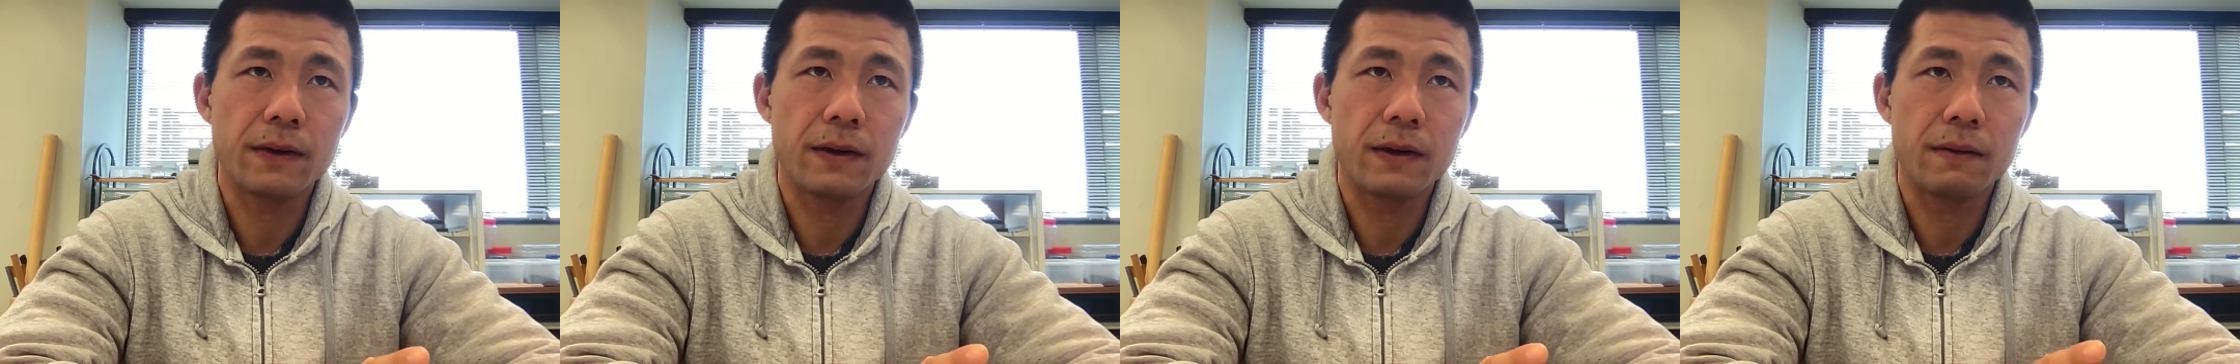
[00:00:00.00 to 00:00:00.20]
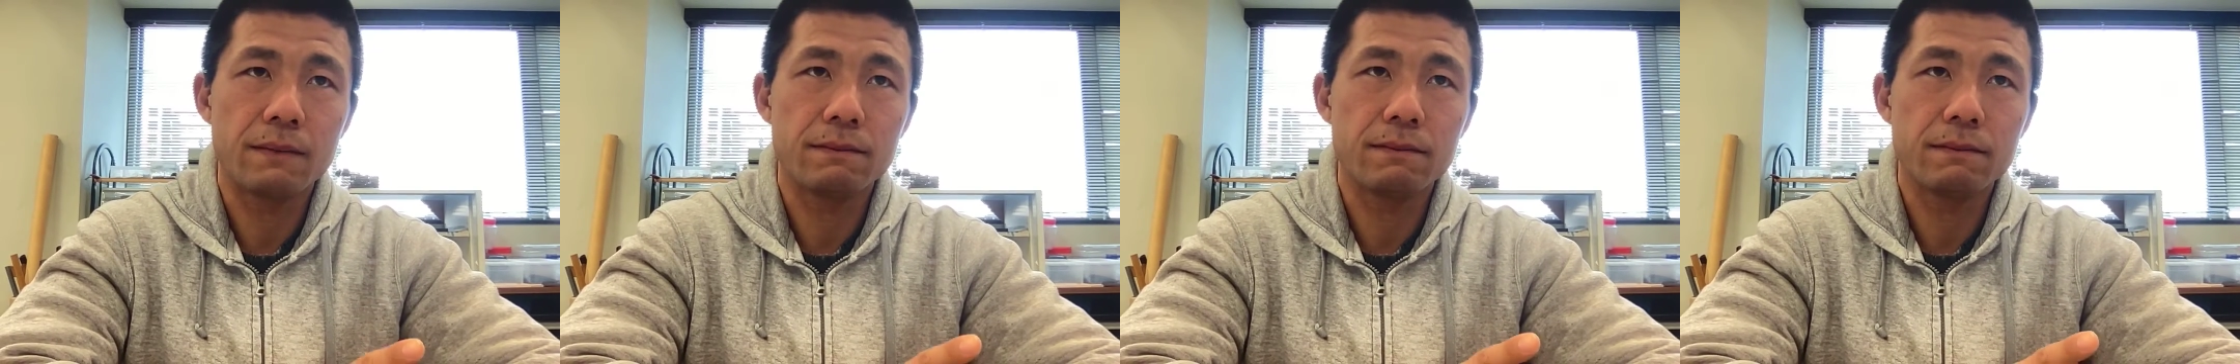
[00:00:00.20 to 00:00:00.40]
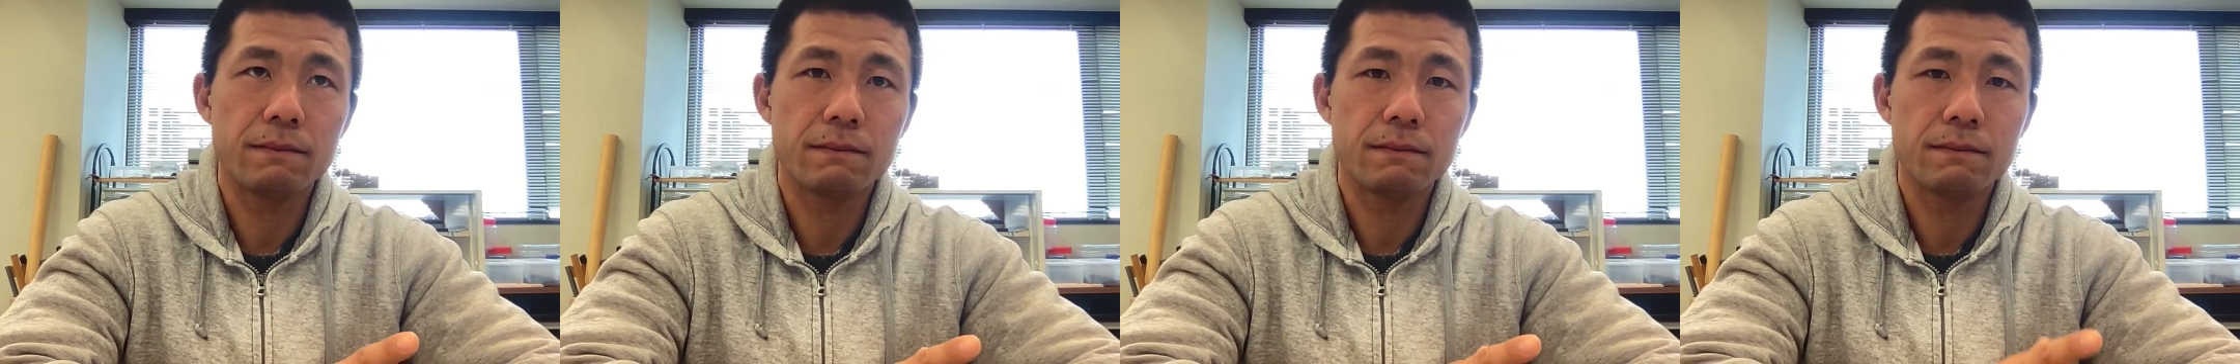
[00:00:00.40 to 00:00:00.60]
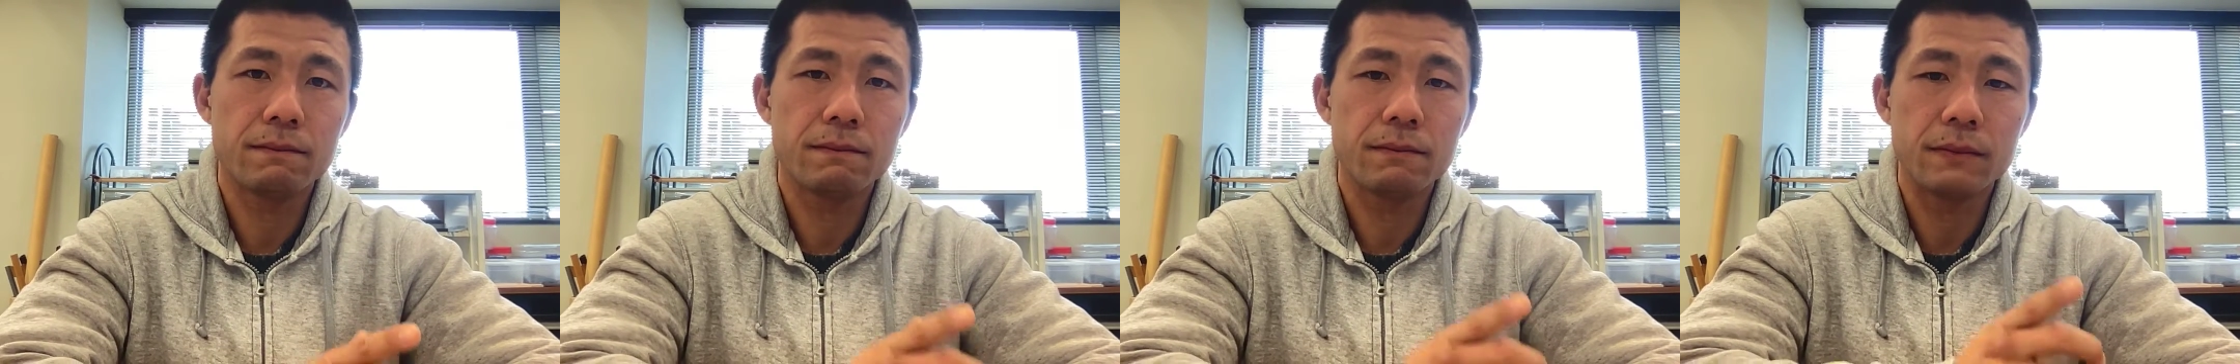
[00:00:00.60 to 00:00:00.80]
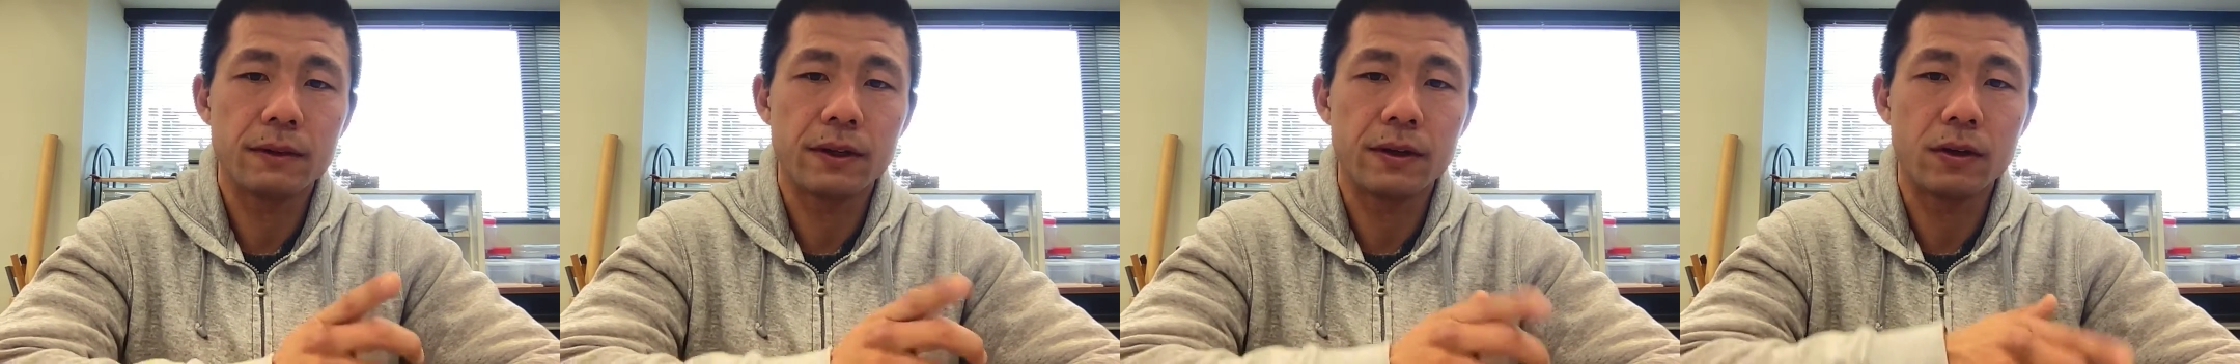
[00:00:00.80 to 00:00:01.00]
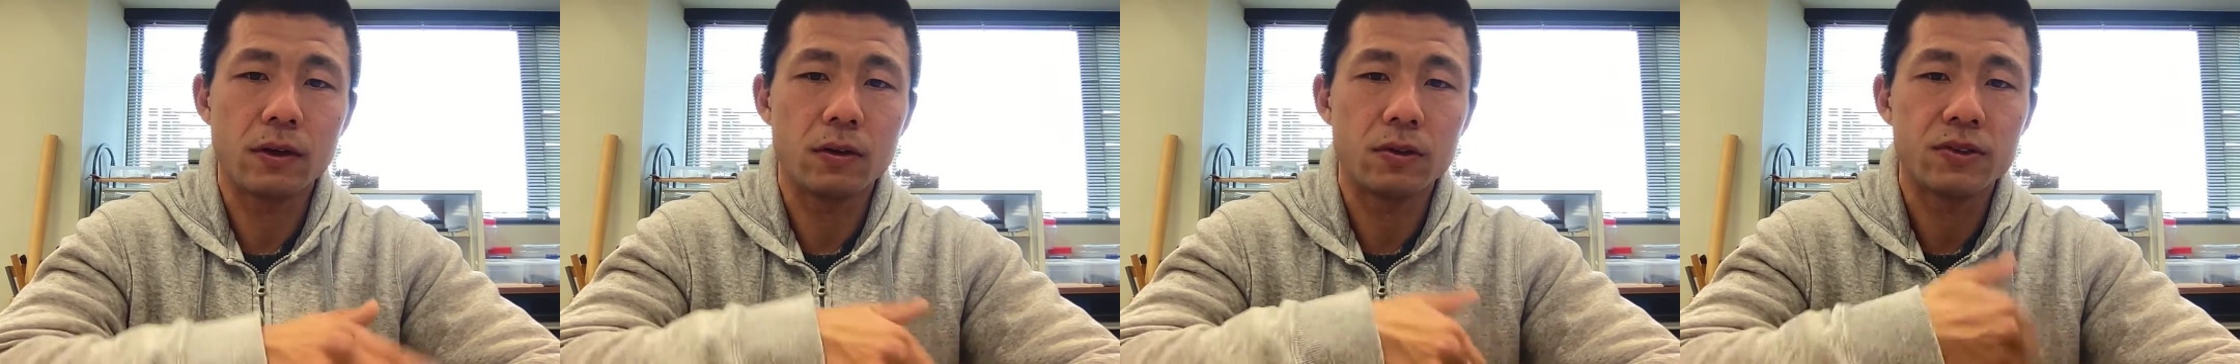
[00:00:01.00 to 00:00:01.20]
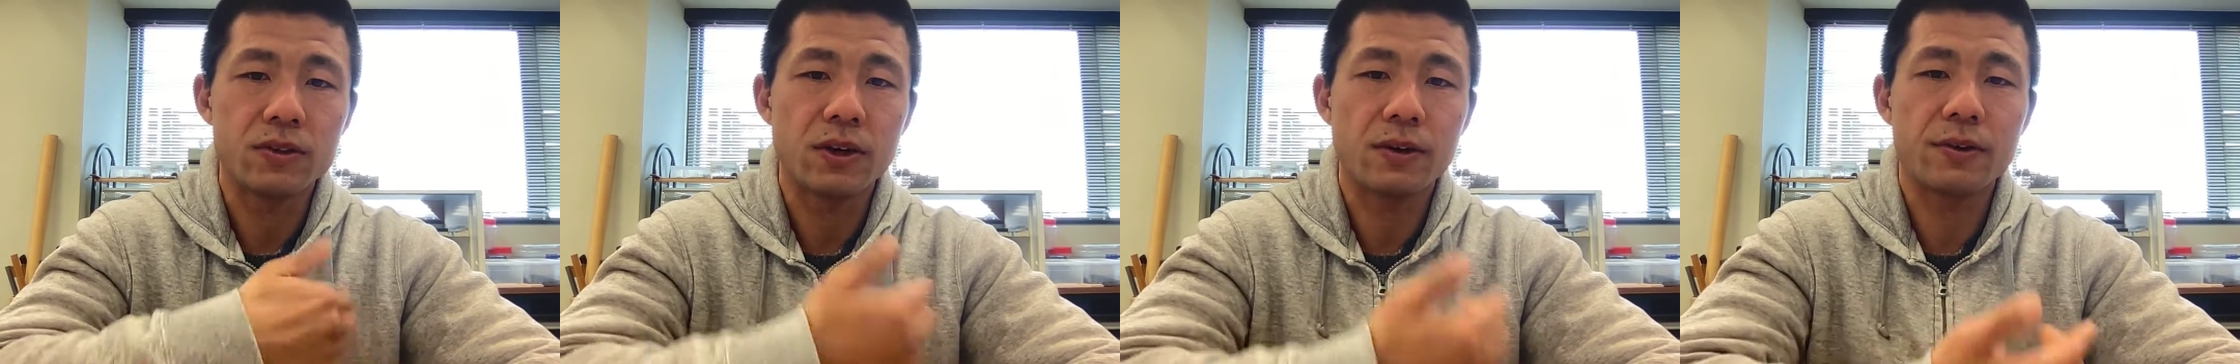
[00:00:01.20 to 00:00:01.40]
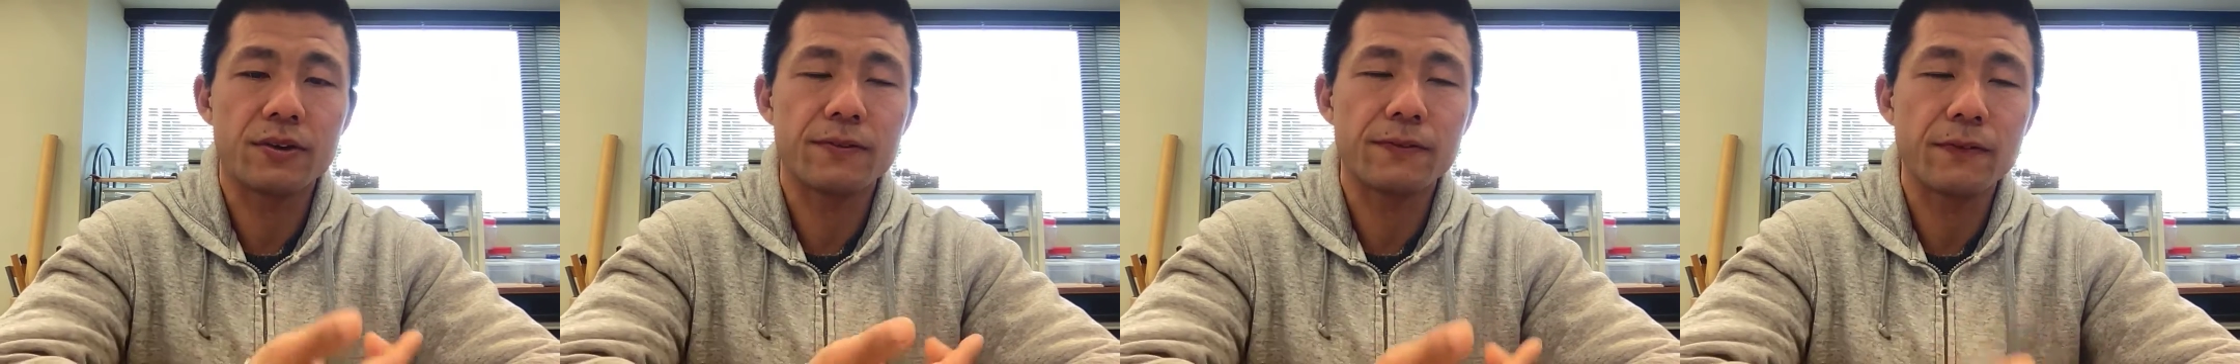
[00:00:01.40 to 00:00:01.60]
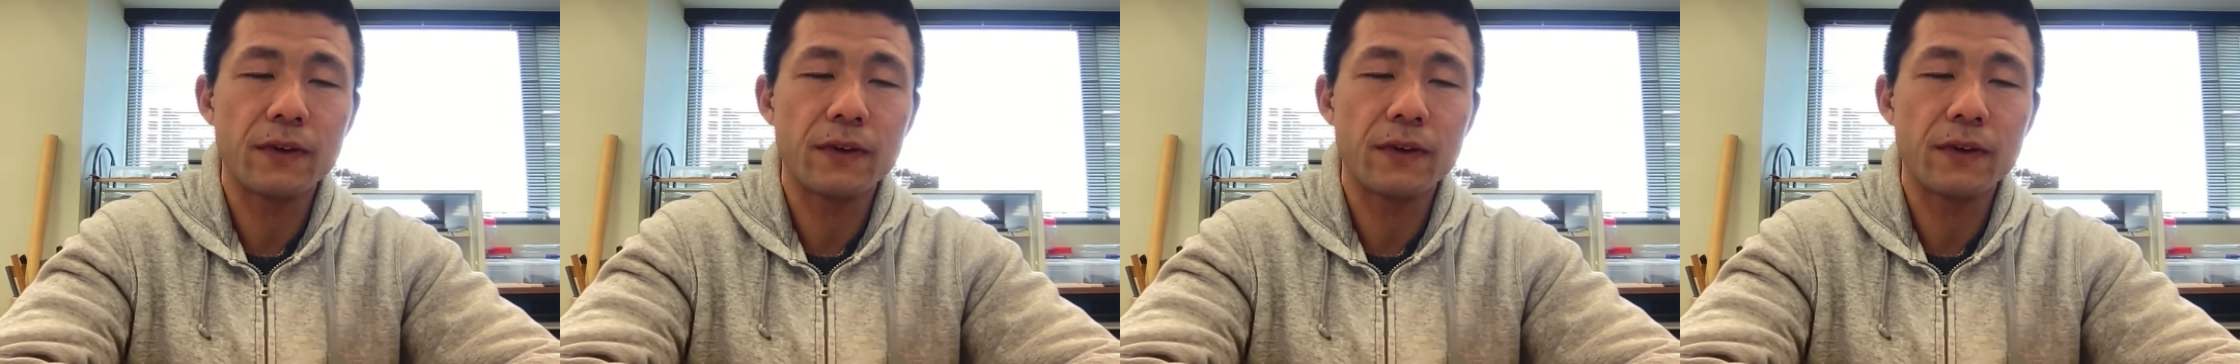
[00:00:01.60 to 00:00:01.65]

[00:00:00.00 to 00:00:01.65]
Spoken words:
a serious